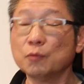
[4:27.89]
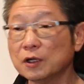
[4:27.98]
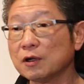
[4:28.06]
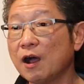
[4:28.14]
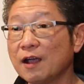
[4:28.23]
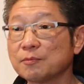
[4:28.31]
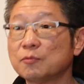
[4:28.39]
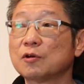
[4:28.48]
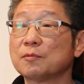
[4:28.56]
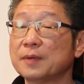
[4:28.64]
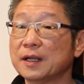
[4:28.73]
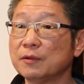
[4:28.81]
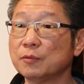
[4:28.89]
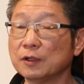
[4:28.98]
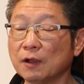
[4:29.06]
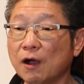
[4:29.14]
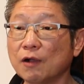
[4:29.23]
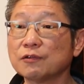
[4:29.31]
it will cost more, but it
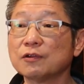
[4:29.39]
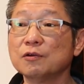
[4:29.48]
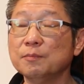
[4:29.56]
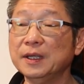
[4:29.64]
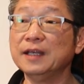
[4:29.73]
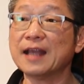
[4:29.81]
will also be